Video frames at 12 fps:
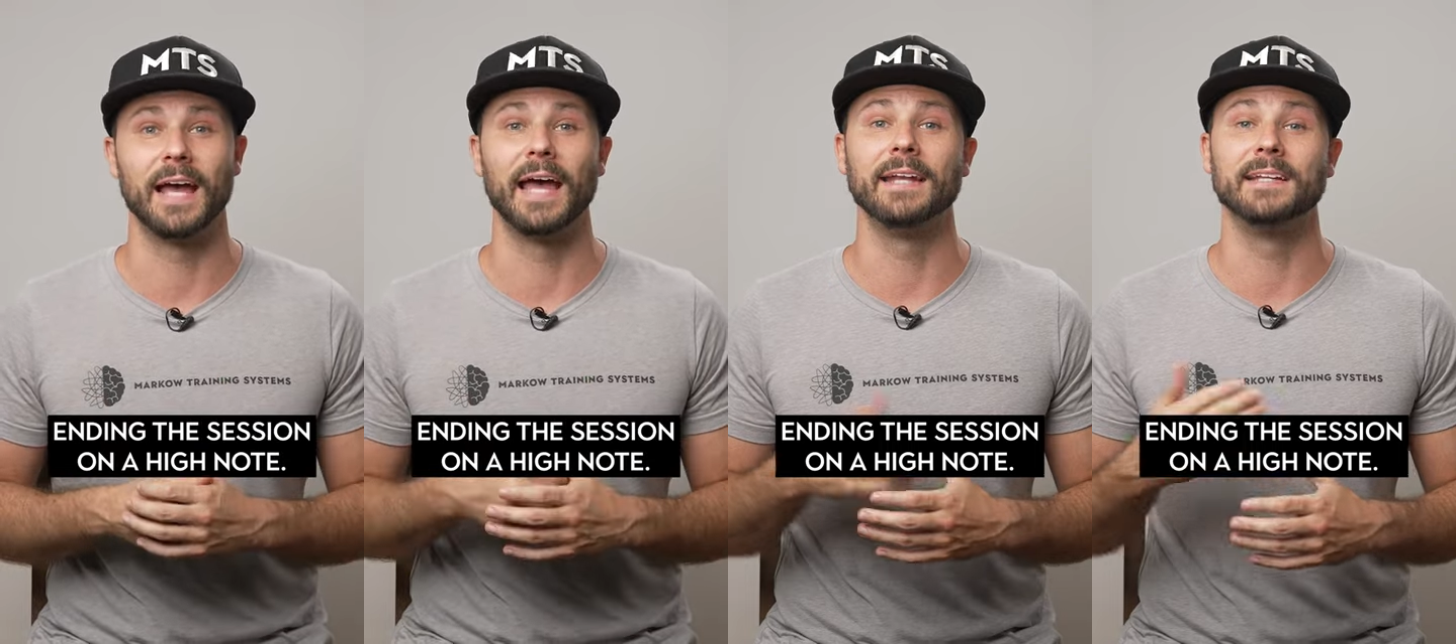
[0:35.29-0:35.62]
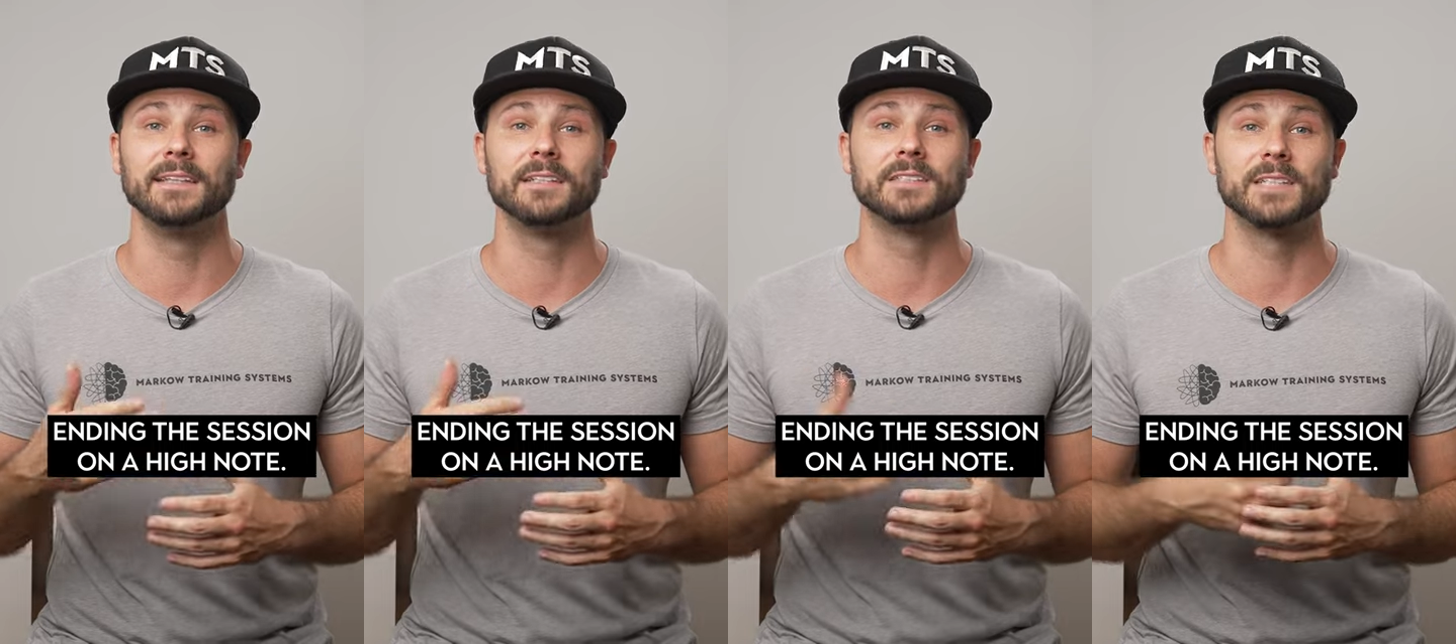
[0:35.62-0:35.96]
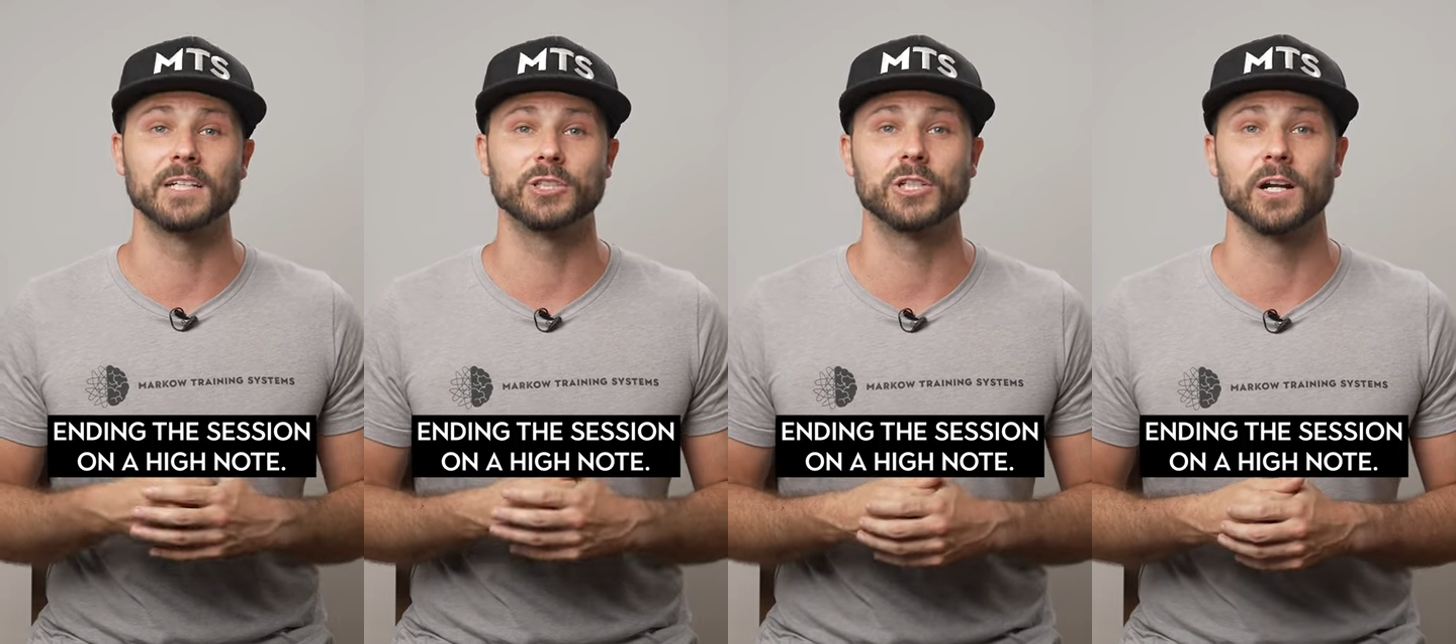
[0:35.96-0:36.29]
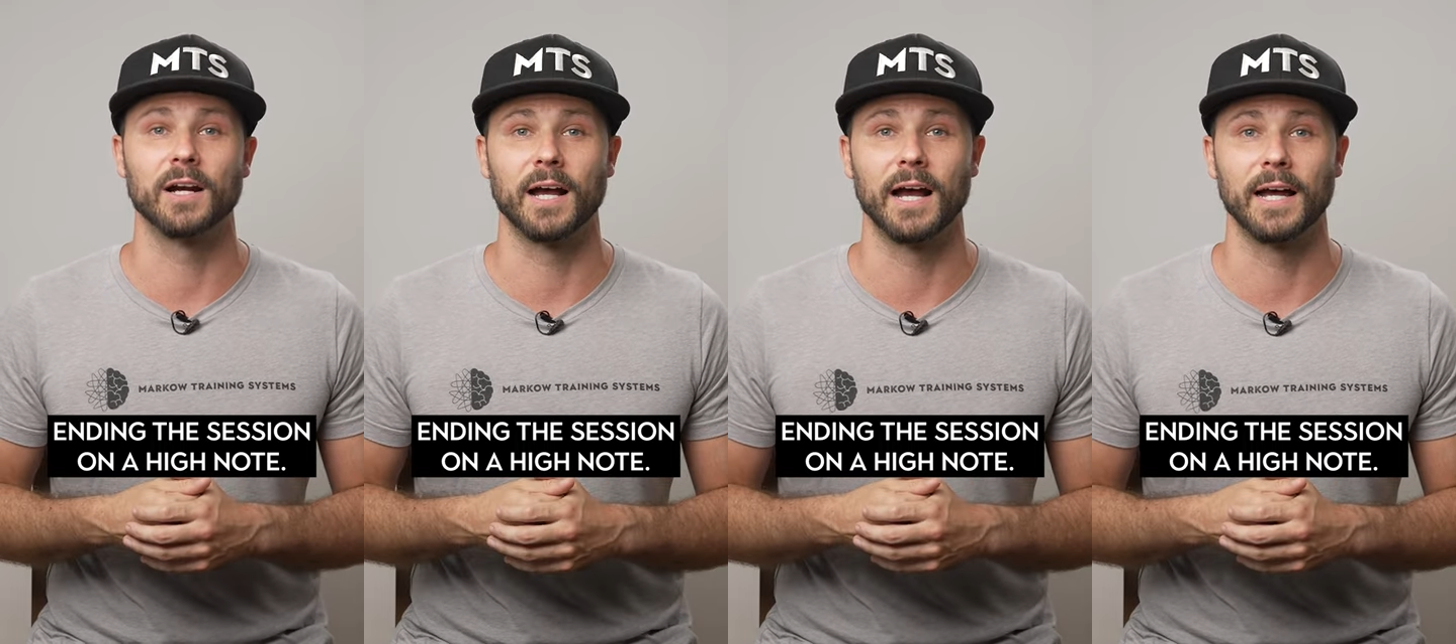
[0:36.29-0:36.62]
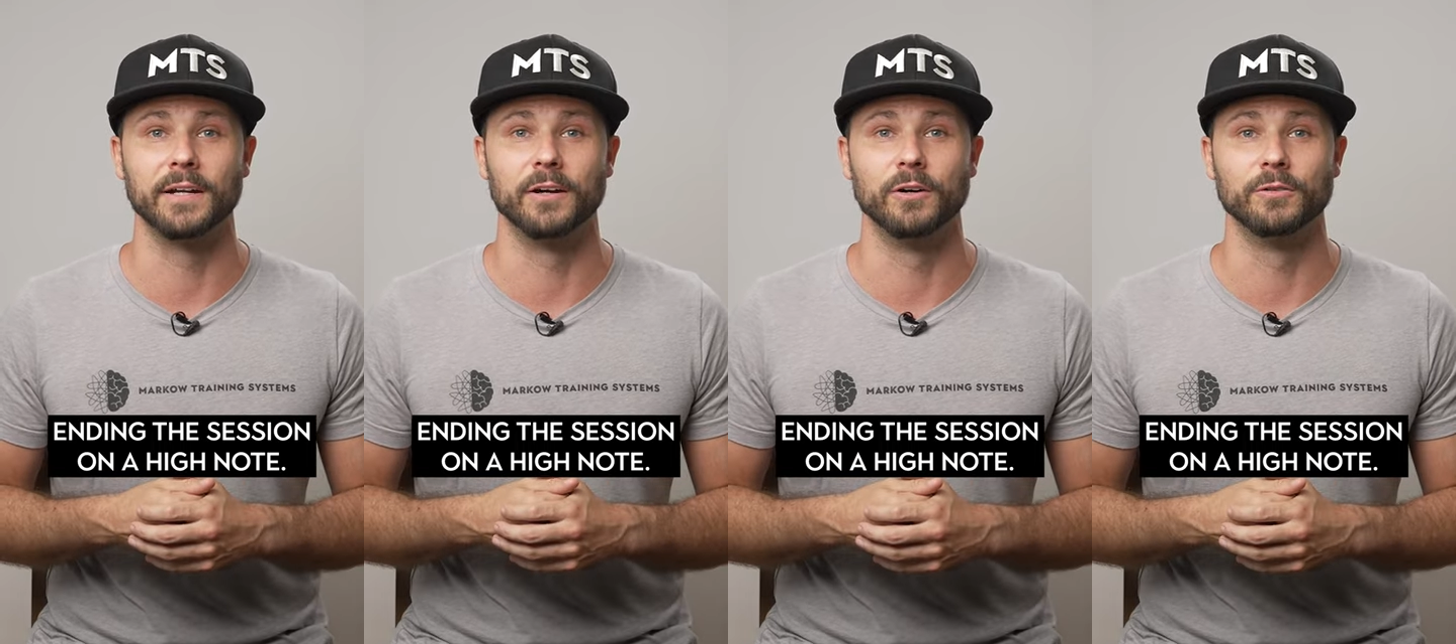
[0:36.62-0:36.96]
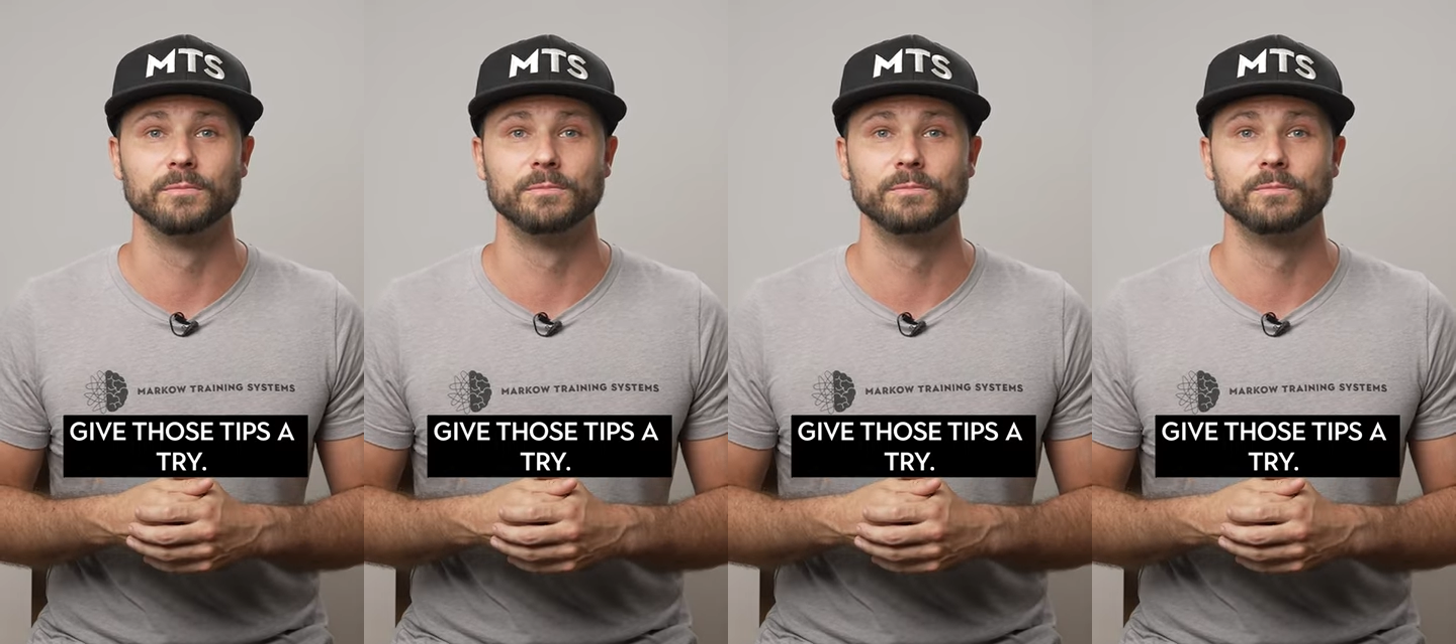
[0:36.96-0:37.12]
ending the session on a high note.